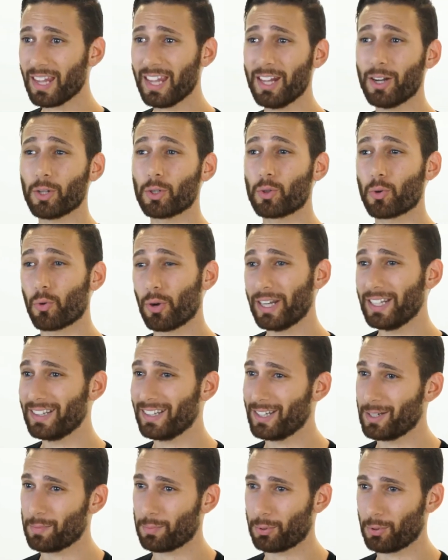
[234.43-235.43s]
It'll
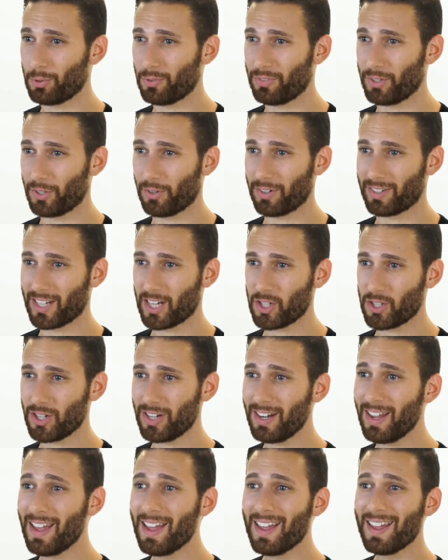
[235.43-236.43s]
greatly improve your
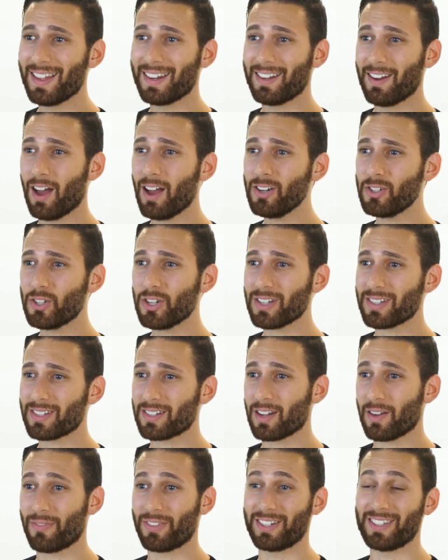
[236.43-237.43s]
retention, not
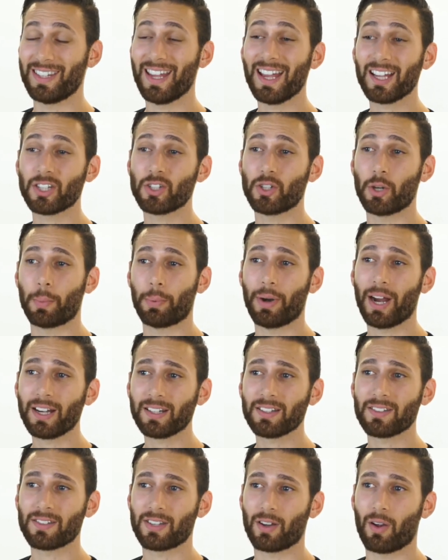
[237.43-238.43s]
just of the text you're
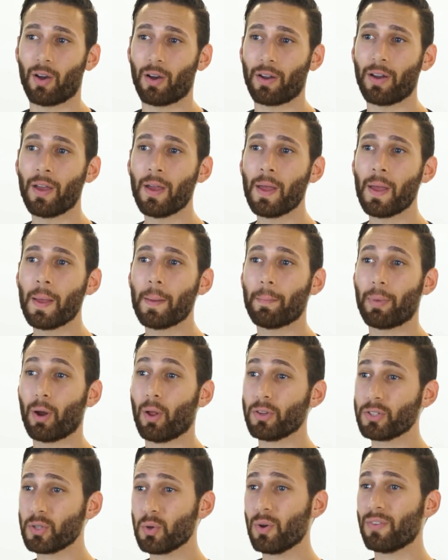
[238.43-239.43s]
practicing on, but
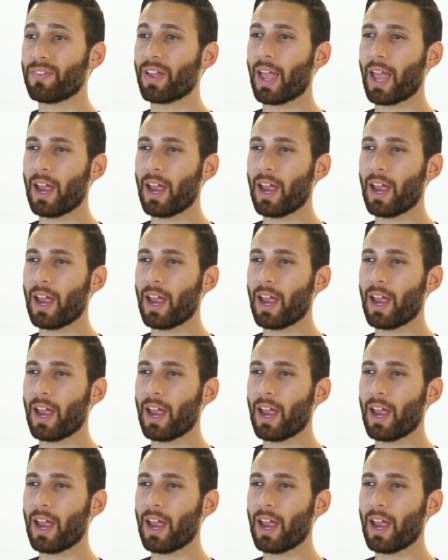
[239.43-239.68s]
also of